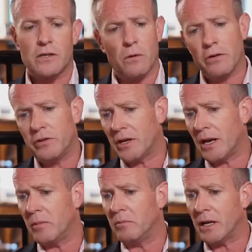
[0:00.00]
So over the
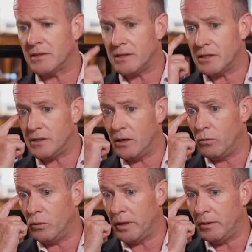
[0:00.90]
coming months this year,
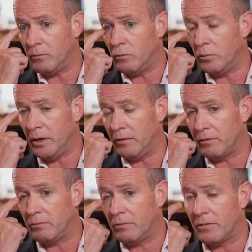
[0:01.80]
we'll be
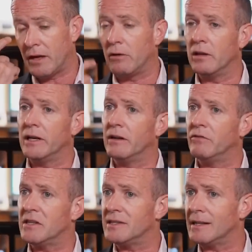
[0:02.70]
thoroughly
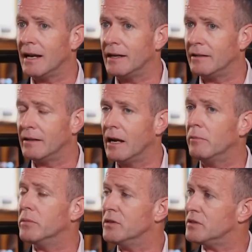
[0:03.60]
investigating the
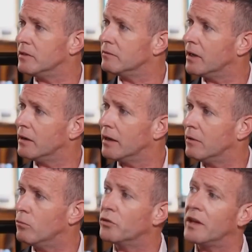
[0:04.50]
numbers
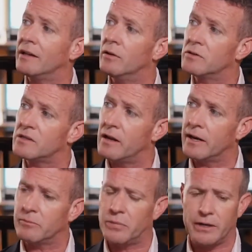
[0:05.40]
and what that looks
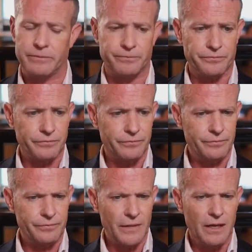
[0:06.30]
like, but
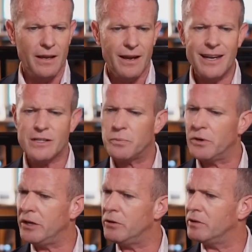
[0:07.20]
it's
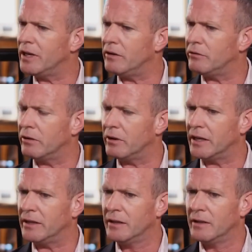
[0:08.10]
pretty unique for
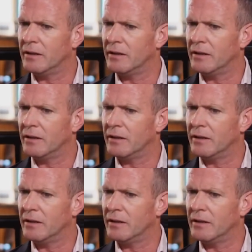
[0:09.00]
a